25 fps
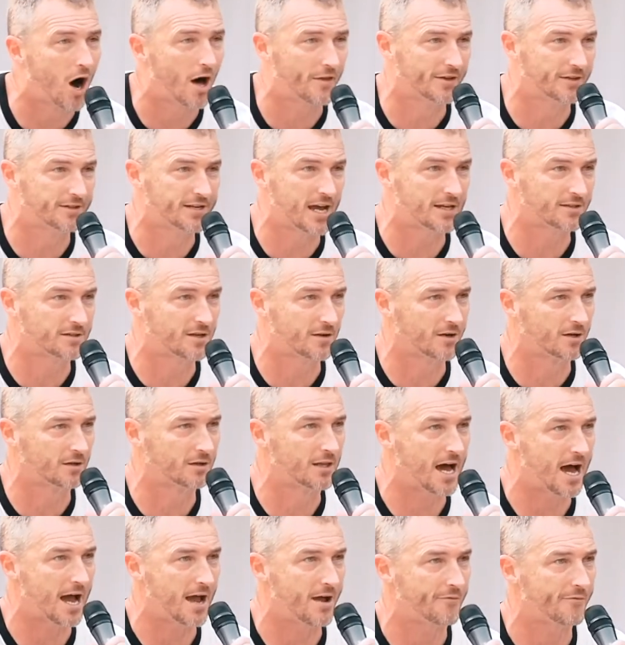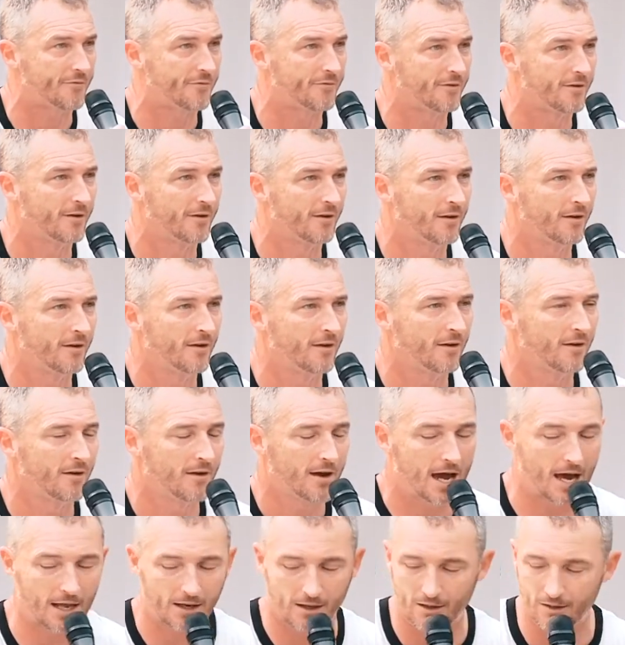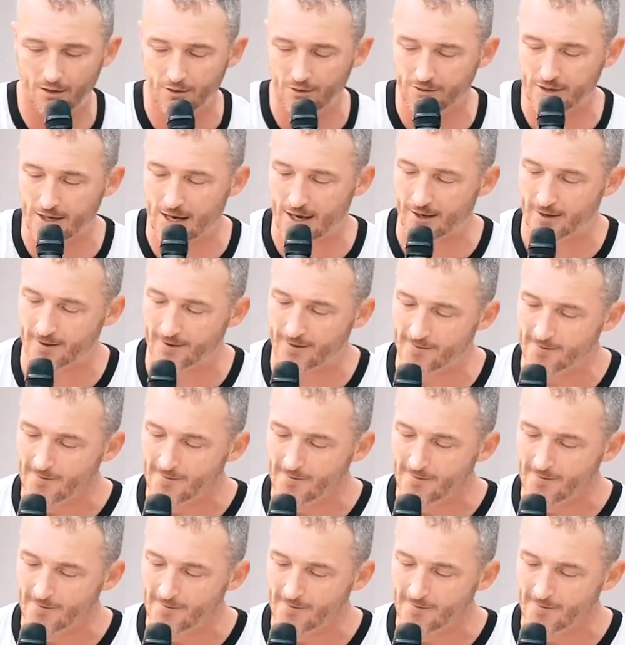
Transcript: all the days of your life. Hallelujah.